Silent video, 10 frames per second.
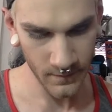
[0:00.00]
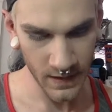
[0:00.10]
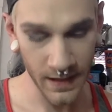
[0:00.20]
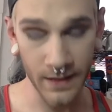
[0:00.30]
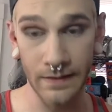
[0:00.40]

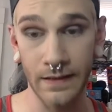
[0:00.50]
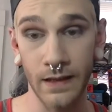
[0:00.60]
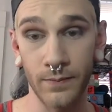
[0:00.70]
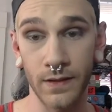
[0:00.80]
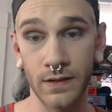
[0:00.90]
Next
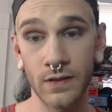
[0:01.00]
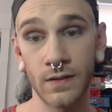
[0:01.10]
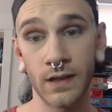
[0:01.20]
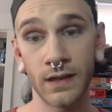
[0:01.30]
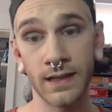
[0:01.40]
step is
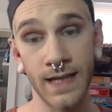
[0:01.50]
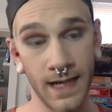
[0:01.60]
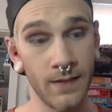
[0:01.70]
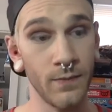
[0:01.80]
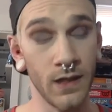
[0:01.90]
choosing a
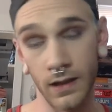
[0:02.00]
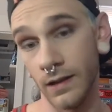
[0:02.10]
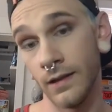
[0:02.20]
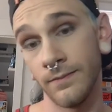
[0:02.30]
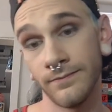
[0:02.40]
damn
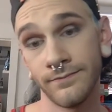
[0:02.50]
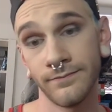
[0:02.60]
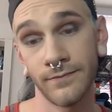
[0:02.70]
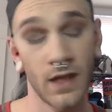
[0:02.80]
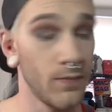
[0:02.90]
color.
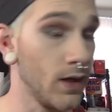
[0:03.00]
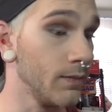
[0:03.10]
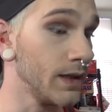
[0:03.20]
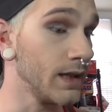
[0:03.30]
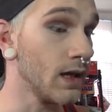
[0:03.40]
It's
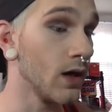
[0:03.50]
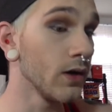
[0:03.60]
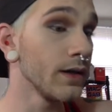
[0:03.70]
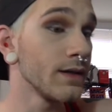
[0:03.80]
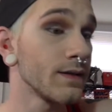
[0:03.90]
probably the
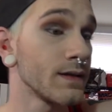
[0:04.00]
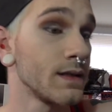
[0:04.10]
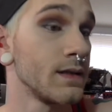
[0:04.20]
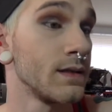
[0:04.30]
hardest